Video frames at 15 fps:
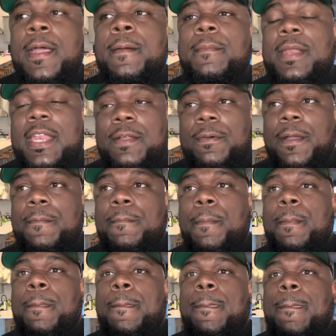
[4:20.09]
But anyway,
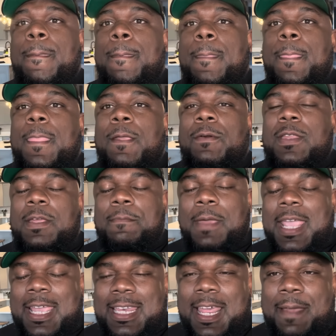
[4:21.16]
when you're
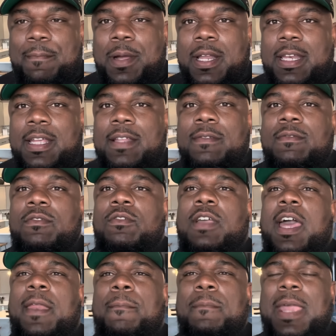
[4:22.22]
making that money, you
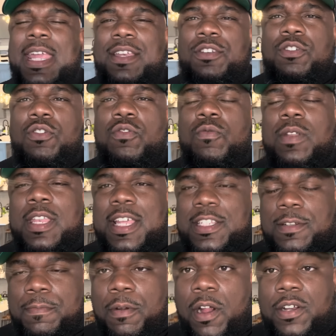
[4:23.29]
got to make do with
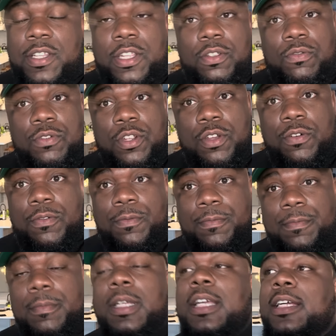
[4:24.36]
lesser parts. And you
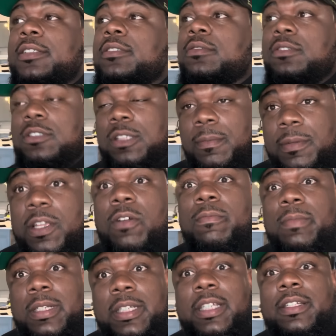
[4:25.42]
do because some of your
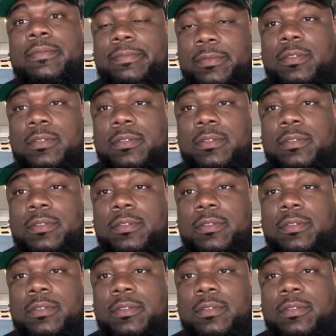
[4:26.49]
money